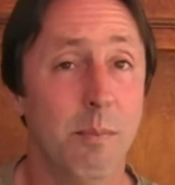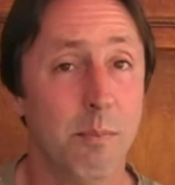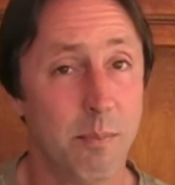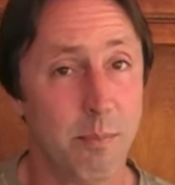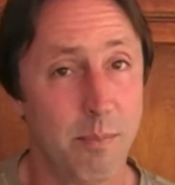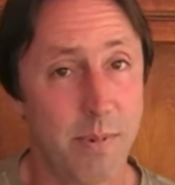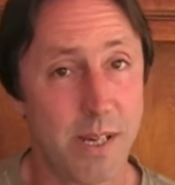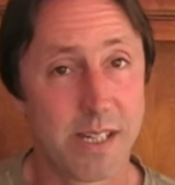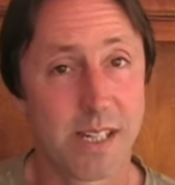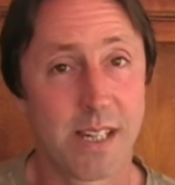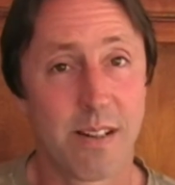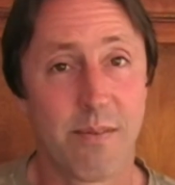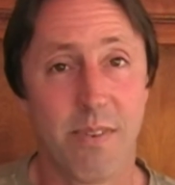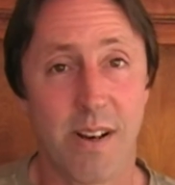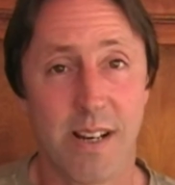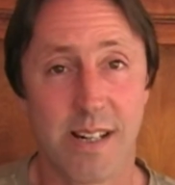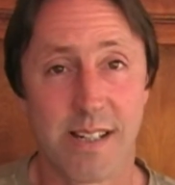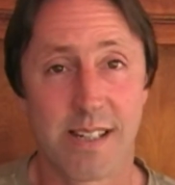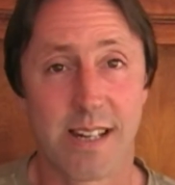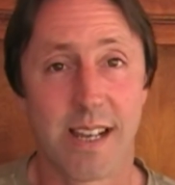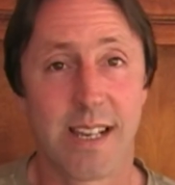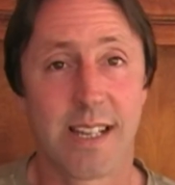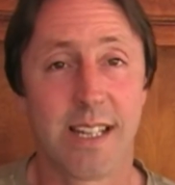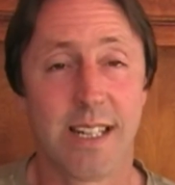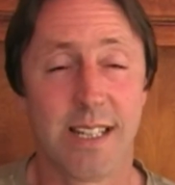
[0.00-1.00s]
Best
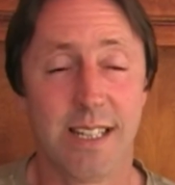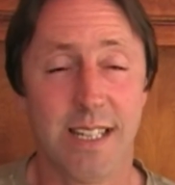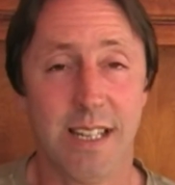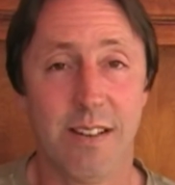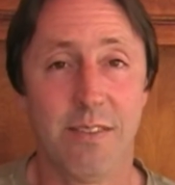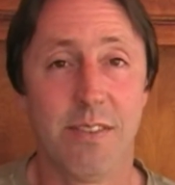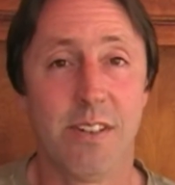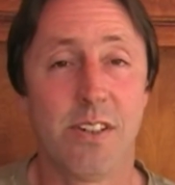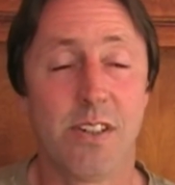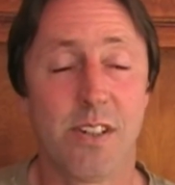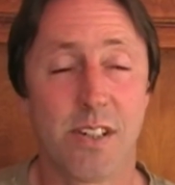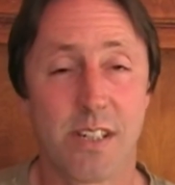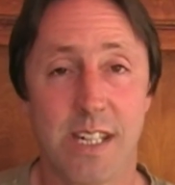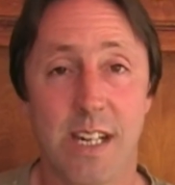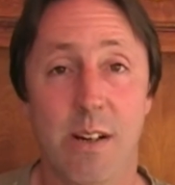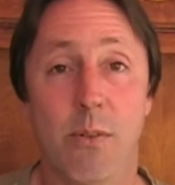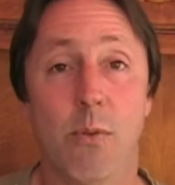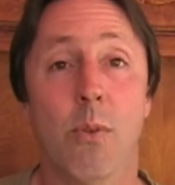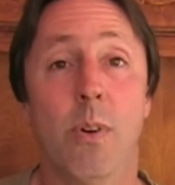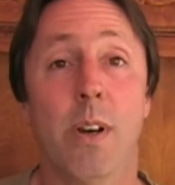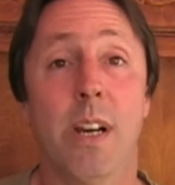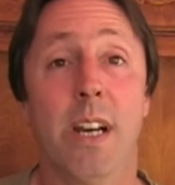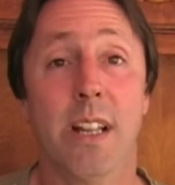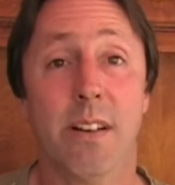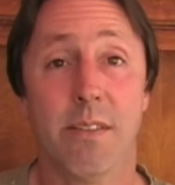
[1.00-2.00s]
advice I could give you is just get
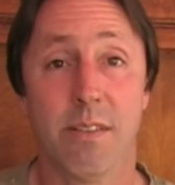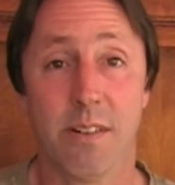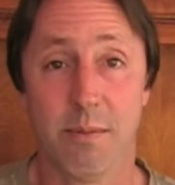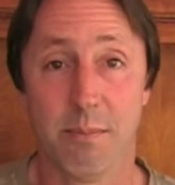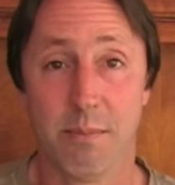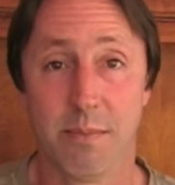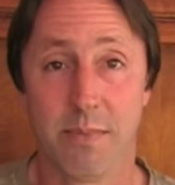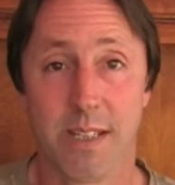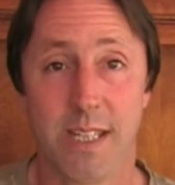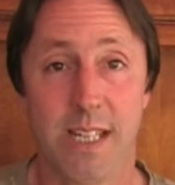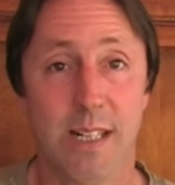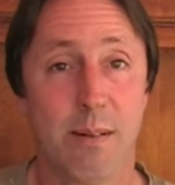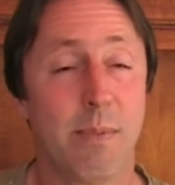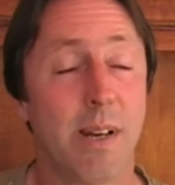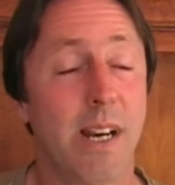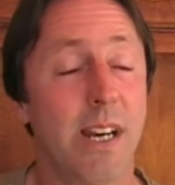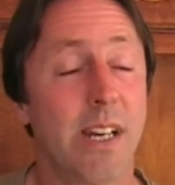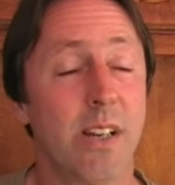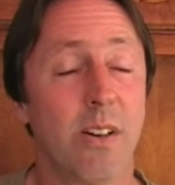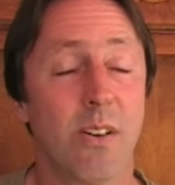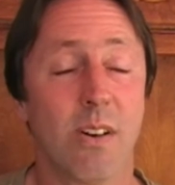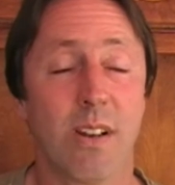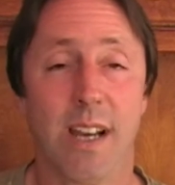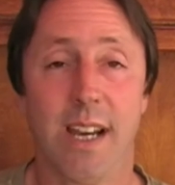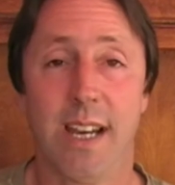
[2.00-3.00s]
rid of them. Get them out
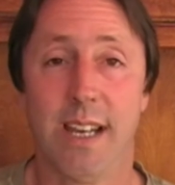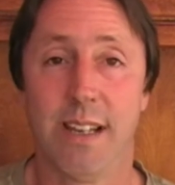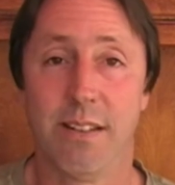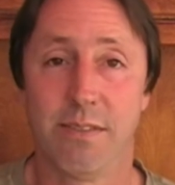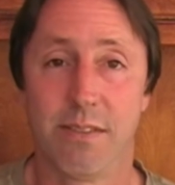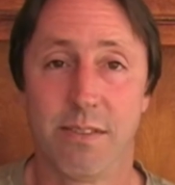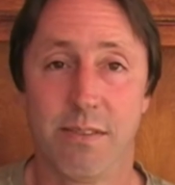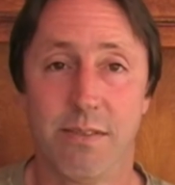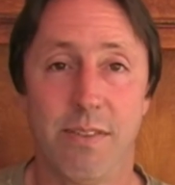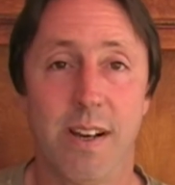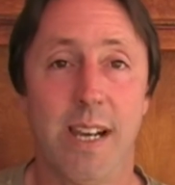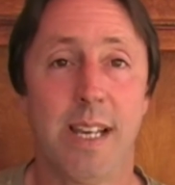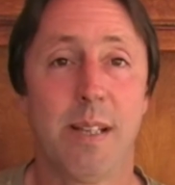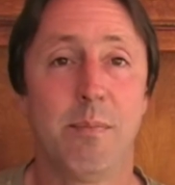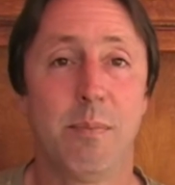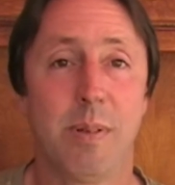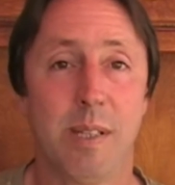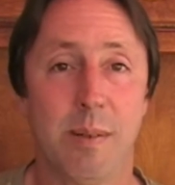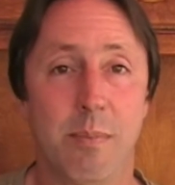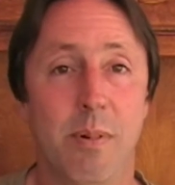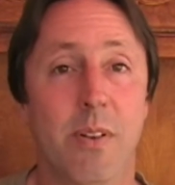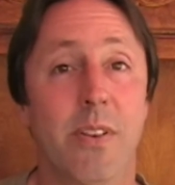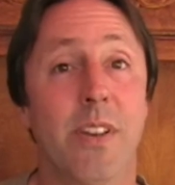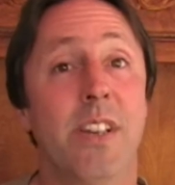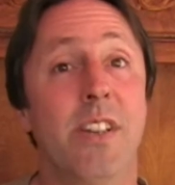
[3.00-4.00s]
of your life. Find
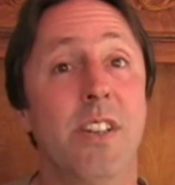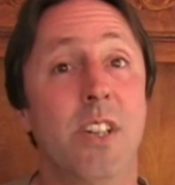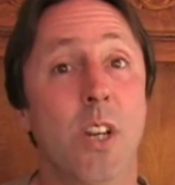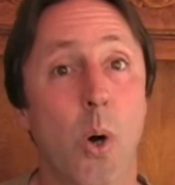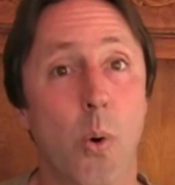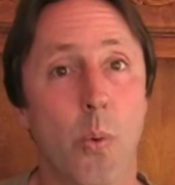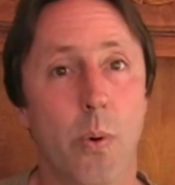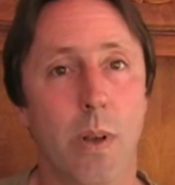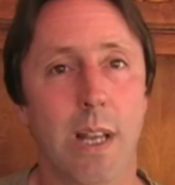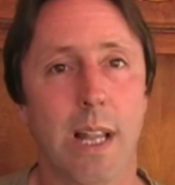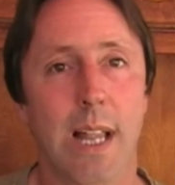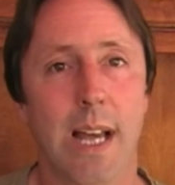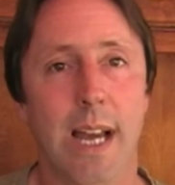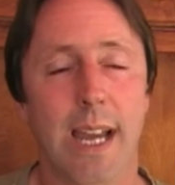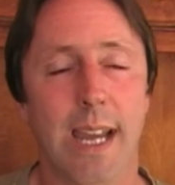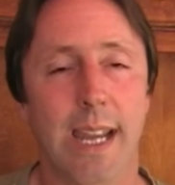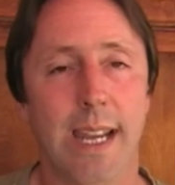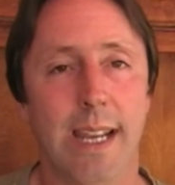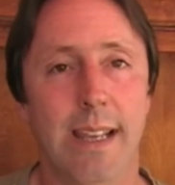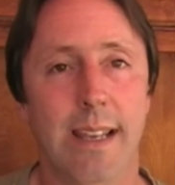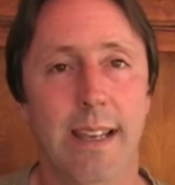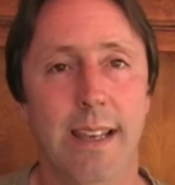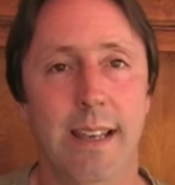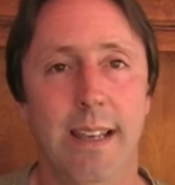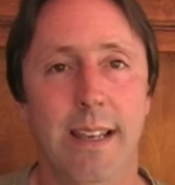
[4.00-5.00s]
people that don't
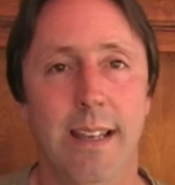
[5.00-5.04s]
lie.